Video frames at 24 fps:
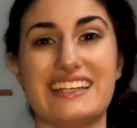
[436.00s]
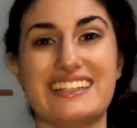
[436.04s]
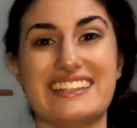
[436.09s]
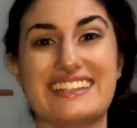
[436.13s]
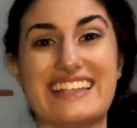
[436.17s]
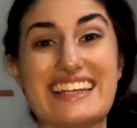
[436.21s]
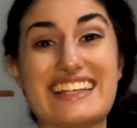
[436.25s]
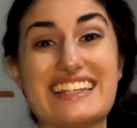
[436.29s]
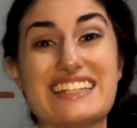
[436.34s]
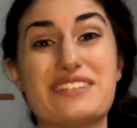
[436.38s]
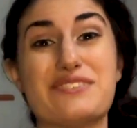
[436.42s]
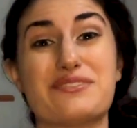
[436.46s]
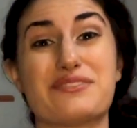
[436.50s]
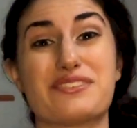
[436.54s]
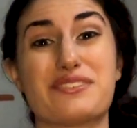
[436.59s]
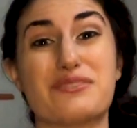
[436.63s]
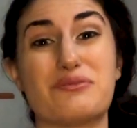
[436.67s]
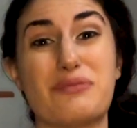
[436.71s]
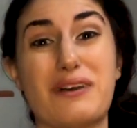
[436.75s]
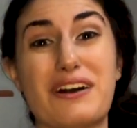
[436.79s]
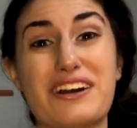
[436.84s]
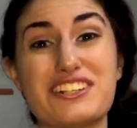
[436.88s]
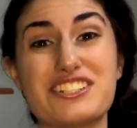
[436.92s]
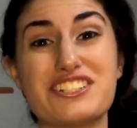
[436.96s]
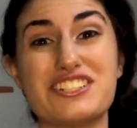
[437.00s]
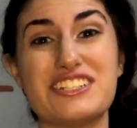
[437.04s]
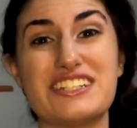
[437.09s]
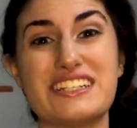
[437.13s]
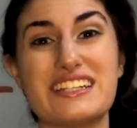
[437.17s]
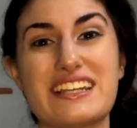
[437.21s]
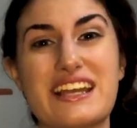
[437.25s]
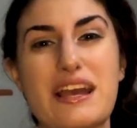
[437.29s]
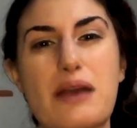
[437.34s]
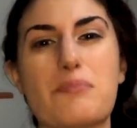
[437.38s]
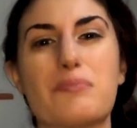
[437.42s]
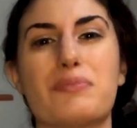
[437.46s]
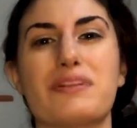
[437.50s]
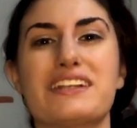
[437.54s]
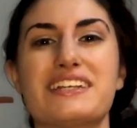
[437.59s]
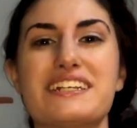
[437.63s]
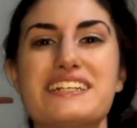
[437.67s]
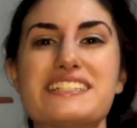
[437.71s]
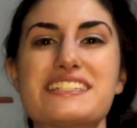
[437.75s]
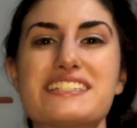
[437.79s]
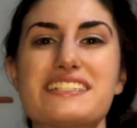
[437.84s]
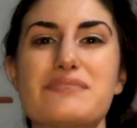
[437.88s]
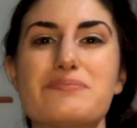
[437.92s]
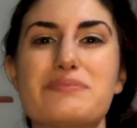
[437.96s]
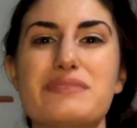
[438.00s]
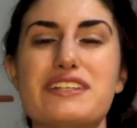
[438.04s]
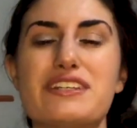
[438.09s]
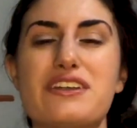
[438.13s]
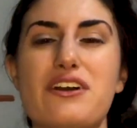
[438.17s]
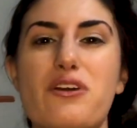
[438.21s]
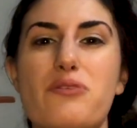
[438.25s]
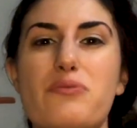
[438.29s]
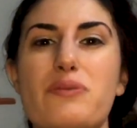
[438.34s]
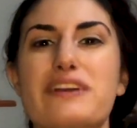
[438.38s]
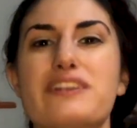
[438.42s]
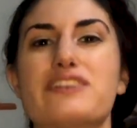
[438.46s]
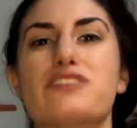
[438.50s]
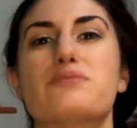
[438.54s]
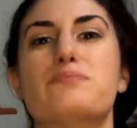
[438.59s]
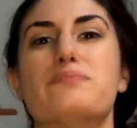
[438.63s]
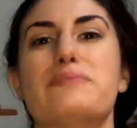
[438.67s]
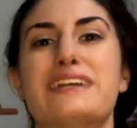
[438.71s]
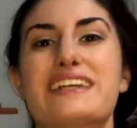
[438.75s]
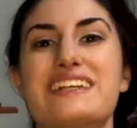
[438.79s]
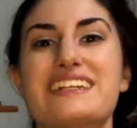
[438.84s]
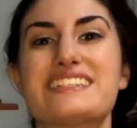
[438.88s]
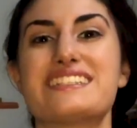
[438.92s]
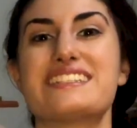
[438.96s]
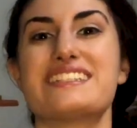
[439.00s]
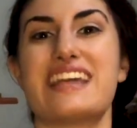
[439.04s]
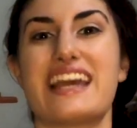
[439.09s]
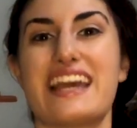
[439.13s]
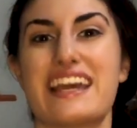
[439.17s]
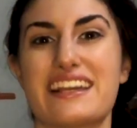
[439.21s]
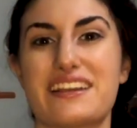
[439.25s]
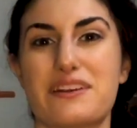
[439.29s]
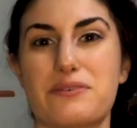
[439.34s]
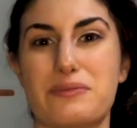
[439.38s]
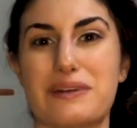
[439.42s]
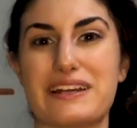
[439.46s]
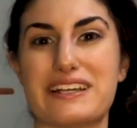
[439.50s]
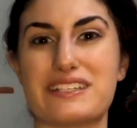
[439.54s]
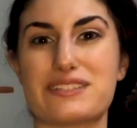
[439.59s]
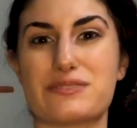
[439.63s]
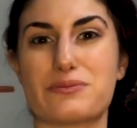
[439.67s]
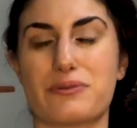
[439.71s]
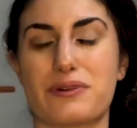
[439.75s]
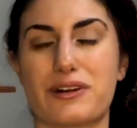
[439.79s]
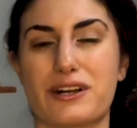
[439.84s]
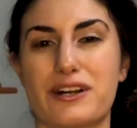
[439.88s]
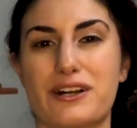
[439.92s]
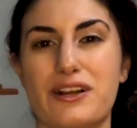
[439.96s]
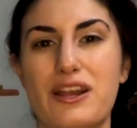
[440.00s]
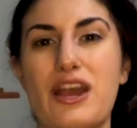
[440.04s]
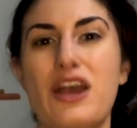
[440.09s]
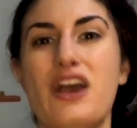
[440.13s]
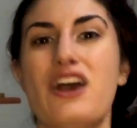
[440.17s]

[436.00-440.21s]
Thank you for watching. Please let me know what your biggest takeaways were,